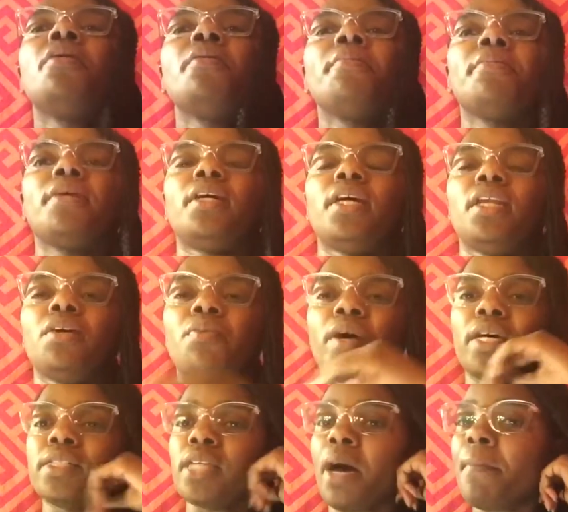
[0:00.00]
But
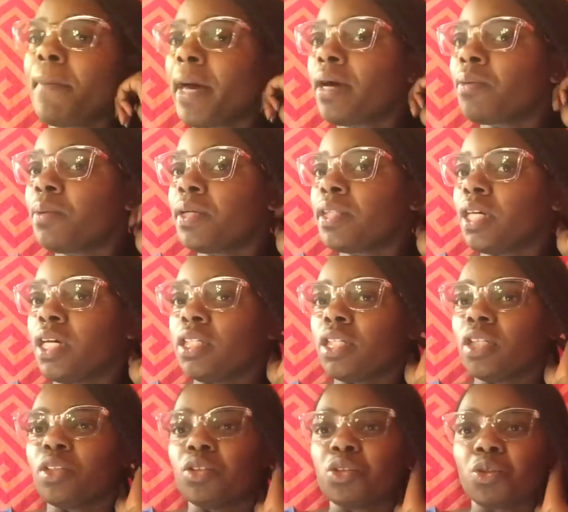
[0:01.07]
anyways, I'm back with
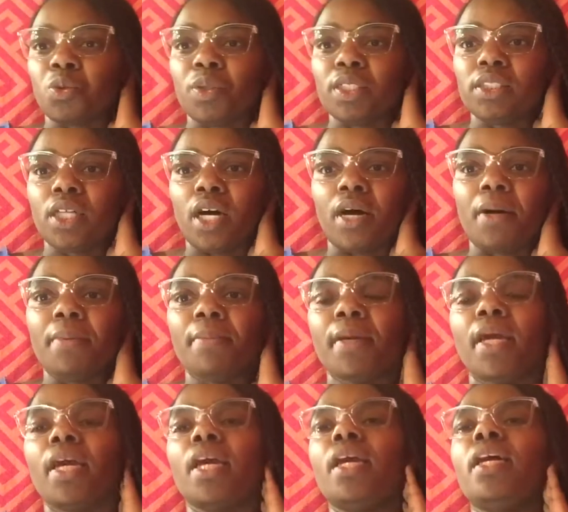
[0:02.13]
another story time,
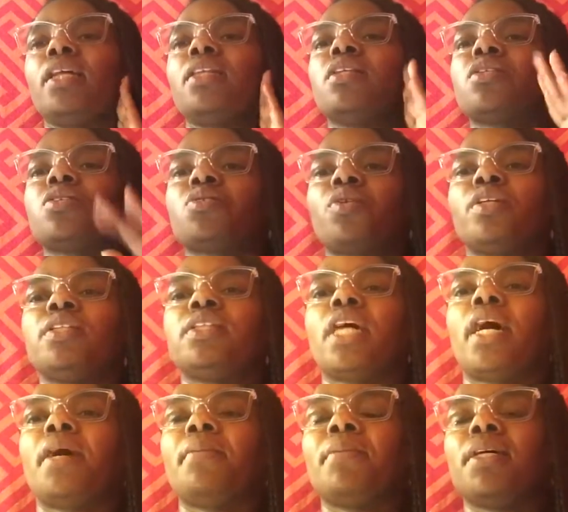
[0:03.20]
and this story
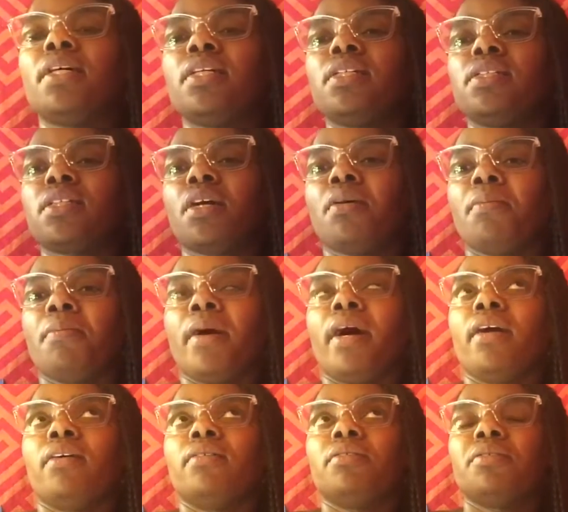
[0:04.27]
time is
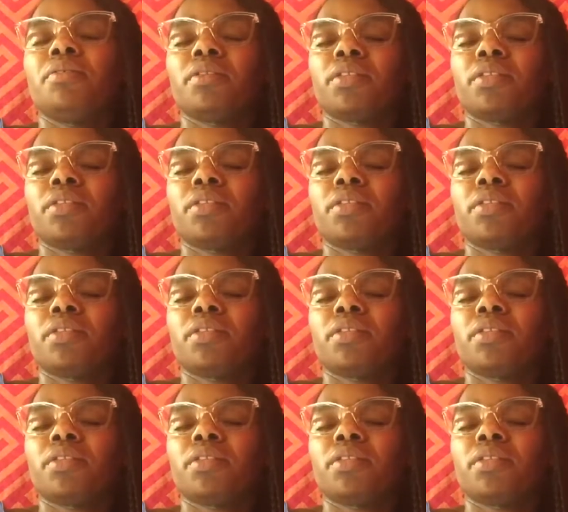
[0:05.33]
about